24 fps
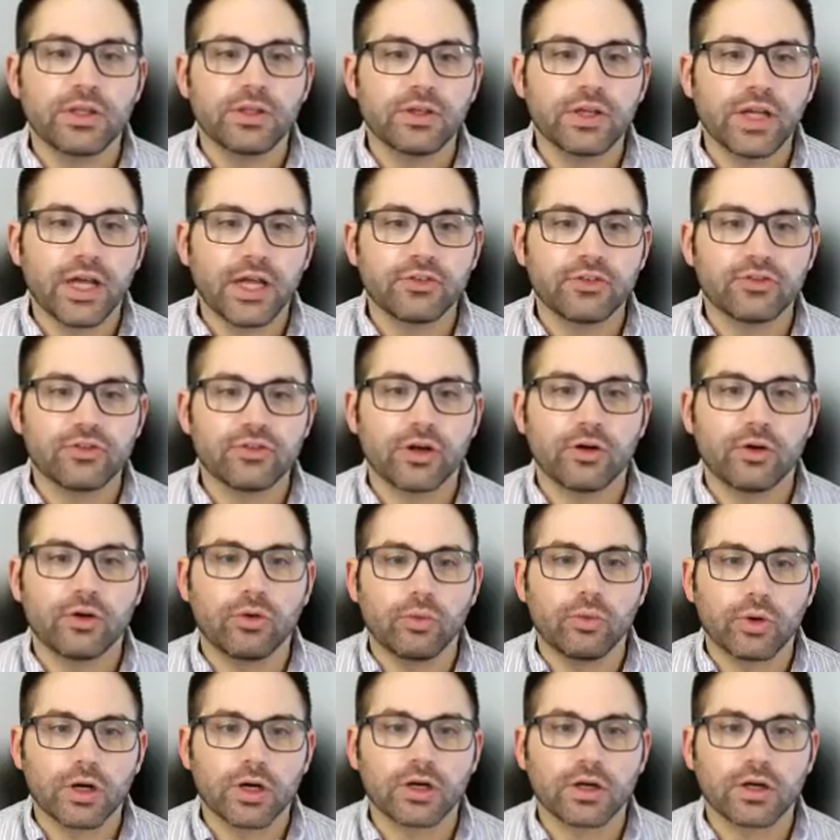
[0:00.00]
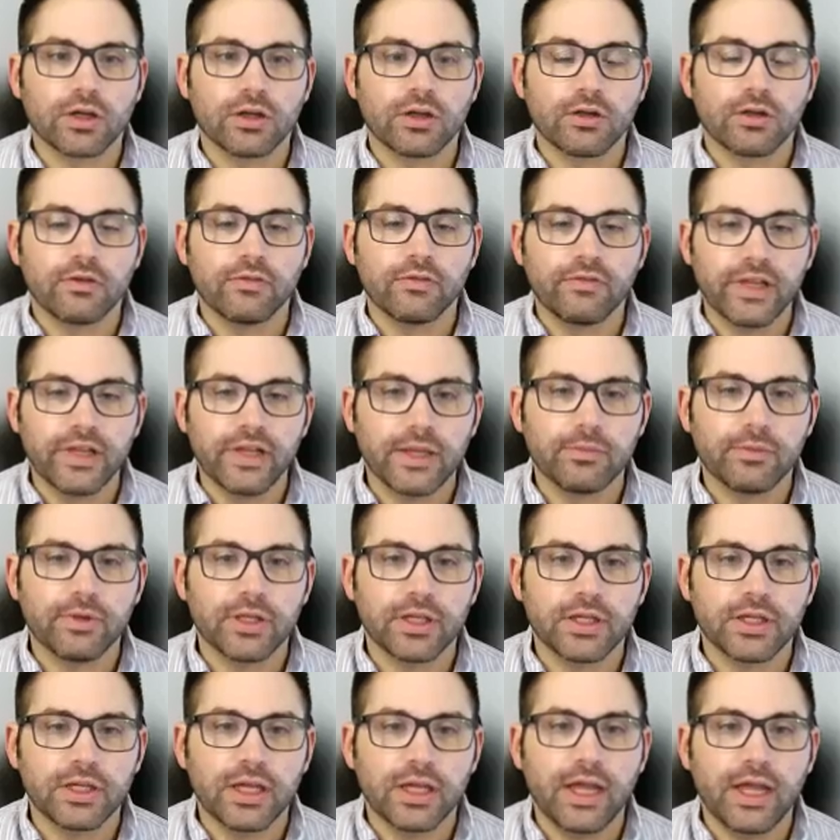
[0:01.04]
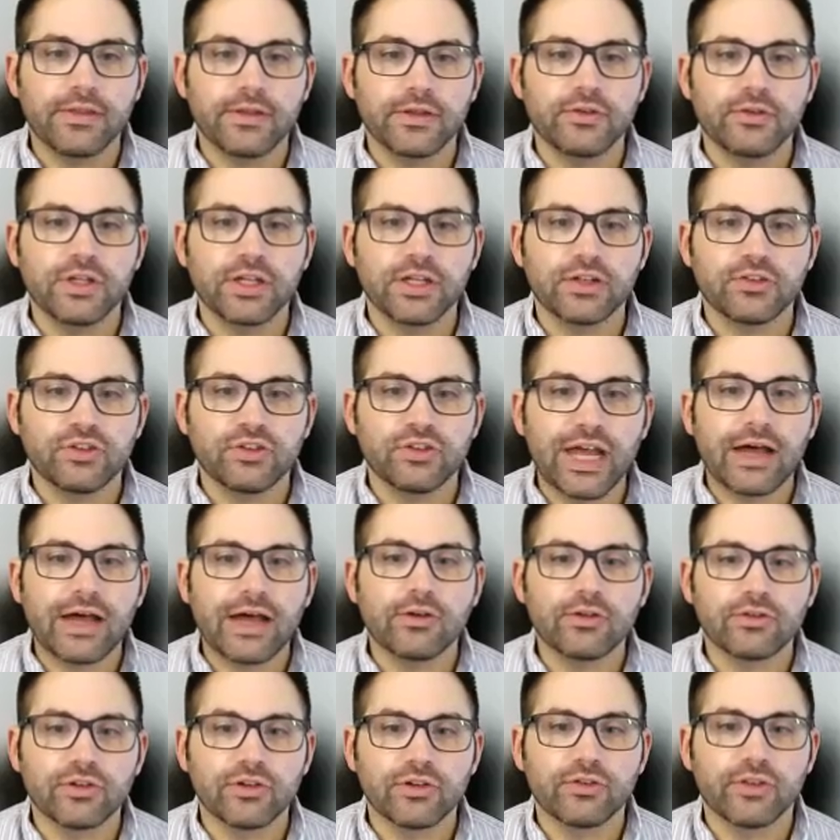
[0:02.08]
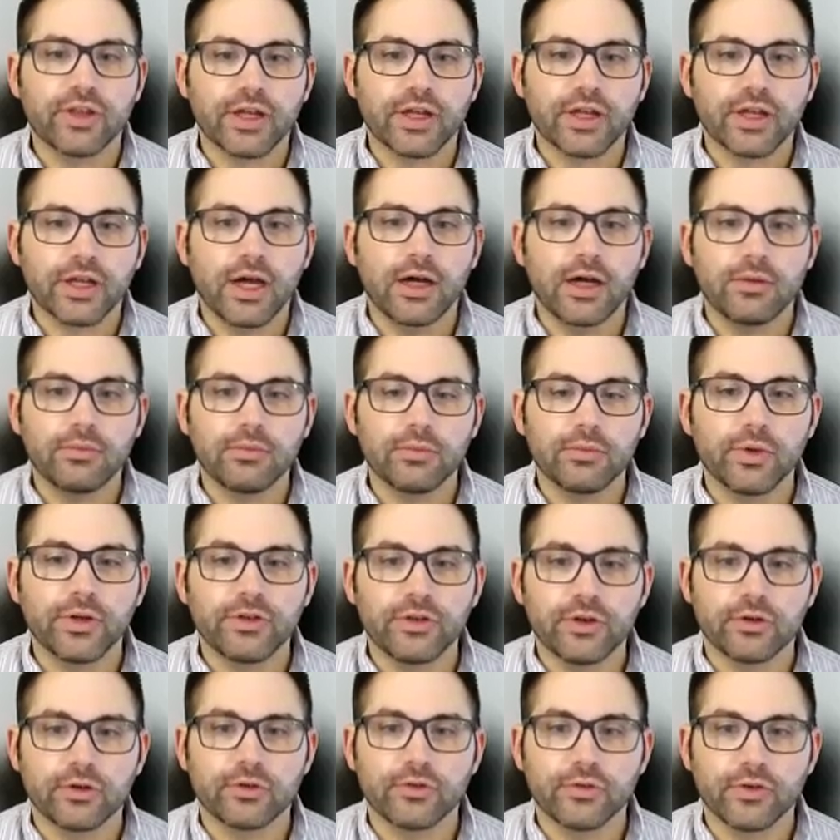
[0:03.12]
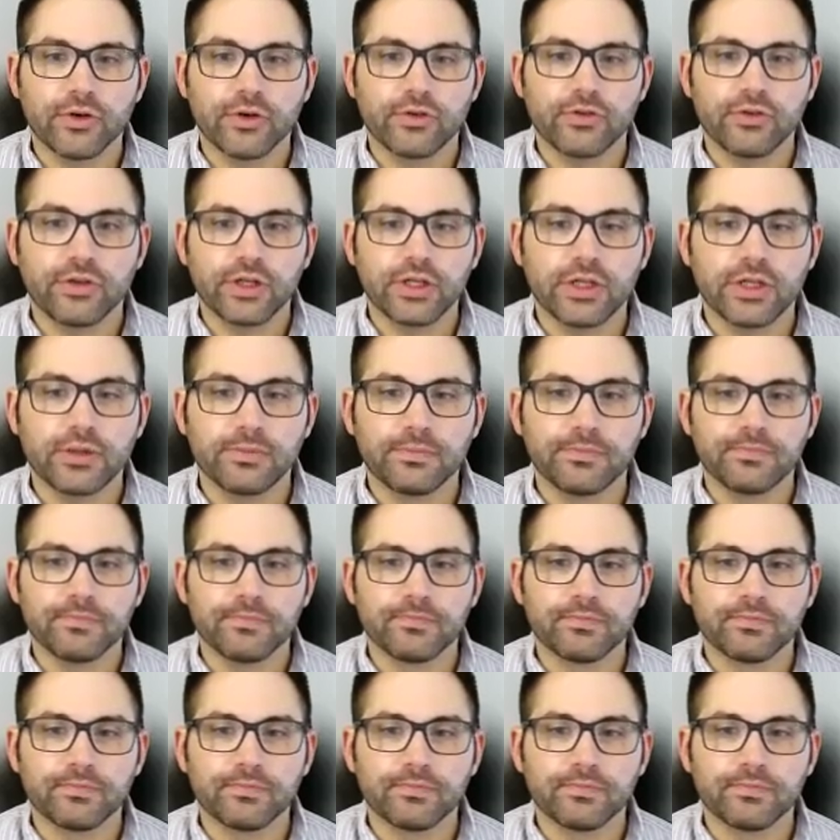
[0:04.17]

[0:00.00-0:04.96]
You guys juggle work, family, and the unique challenges that come with neurodiversity.